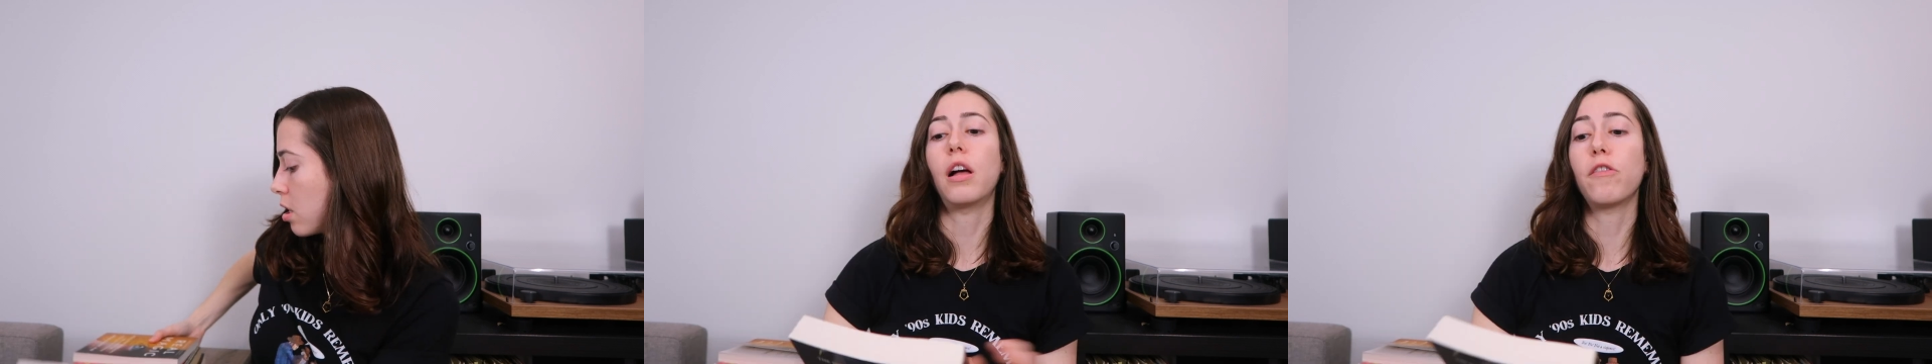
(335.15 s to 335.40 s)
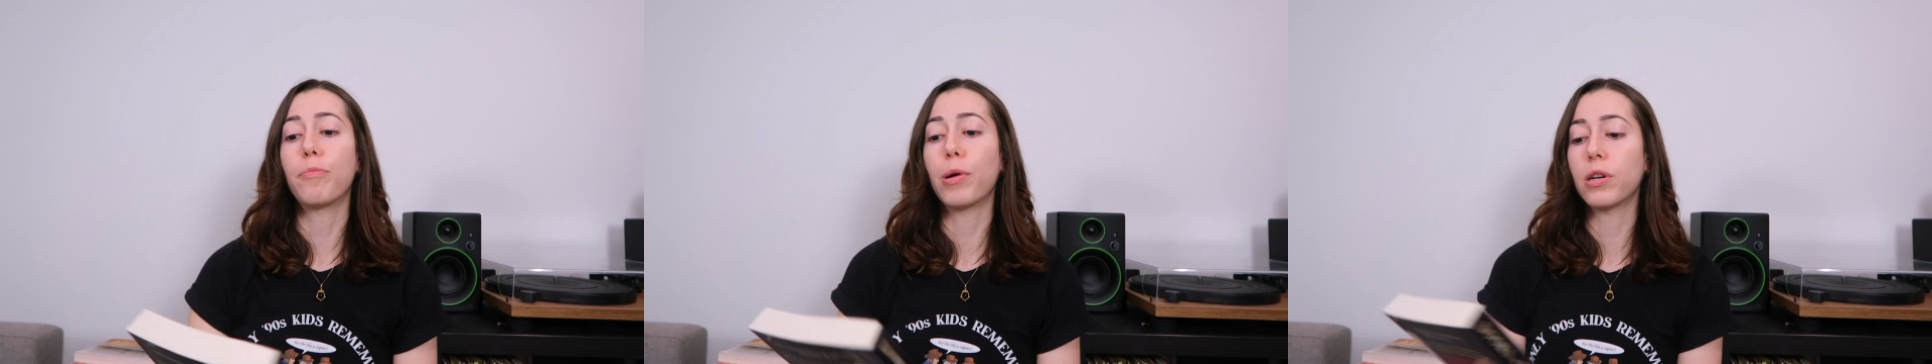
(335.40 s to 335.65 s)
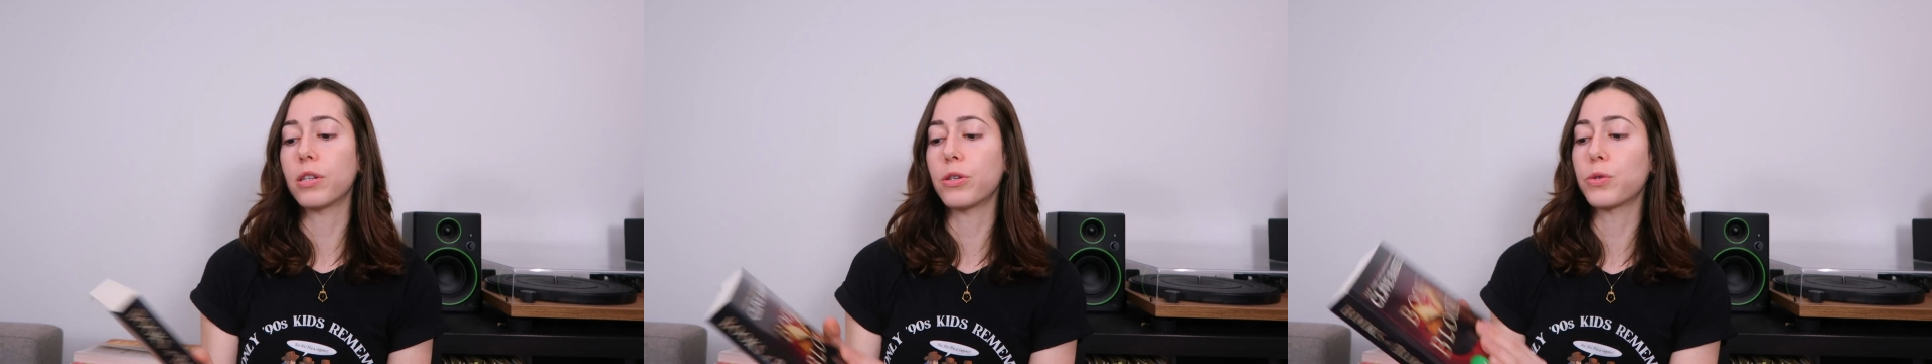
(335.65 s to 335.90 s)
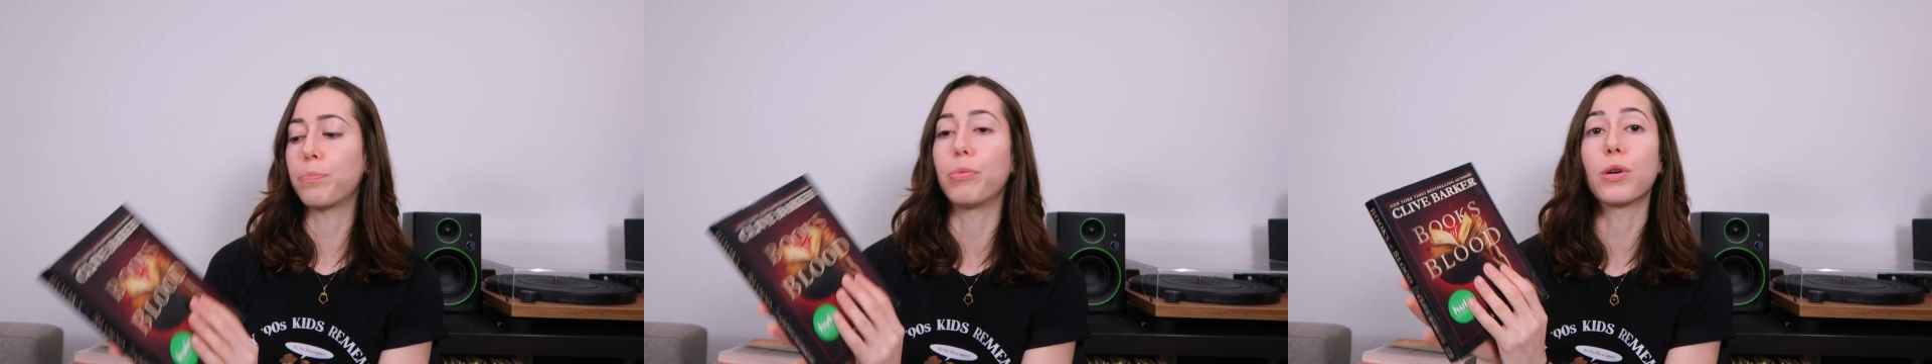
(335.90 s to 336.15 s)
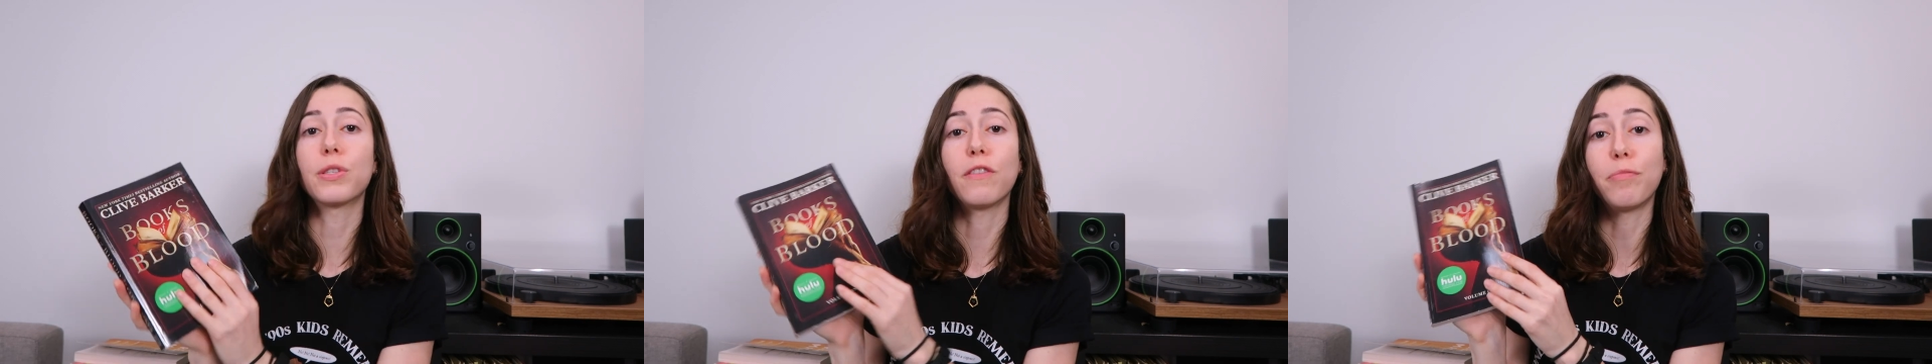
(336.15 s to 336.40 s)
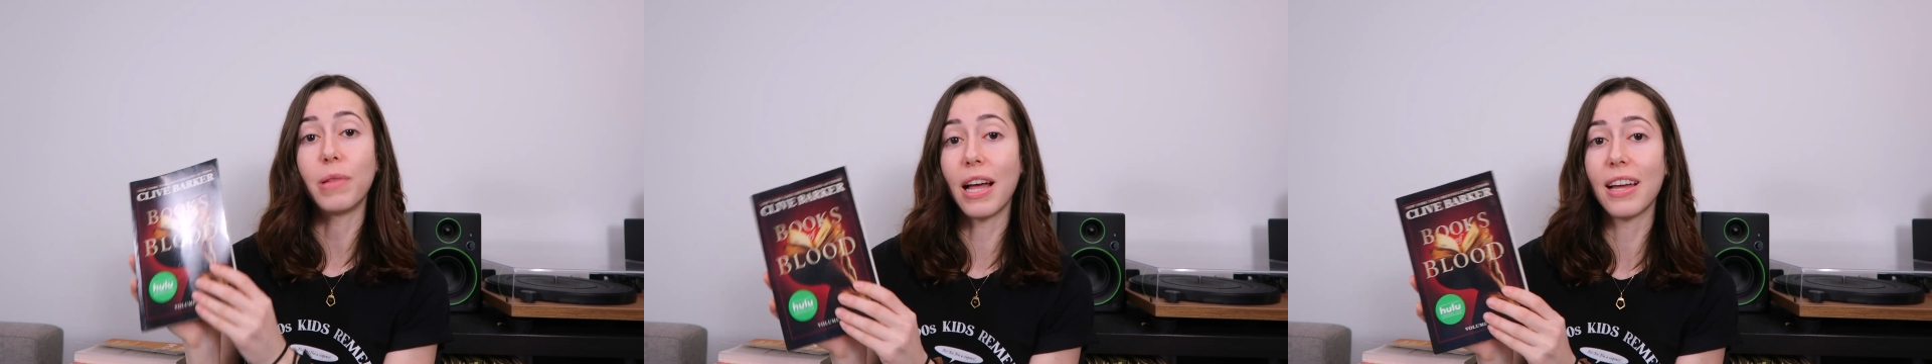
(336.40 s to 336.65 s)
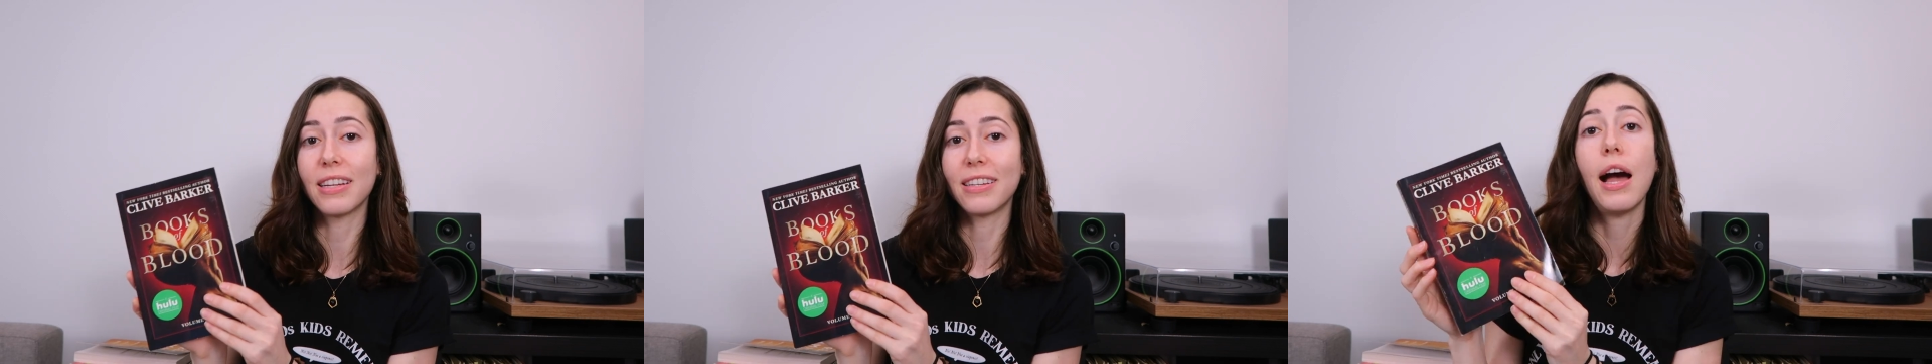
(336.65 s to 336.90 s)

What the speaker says: Clive Barker's Books of Blood.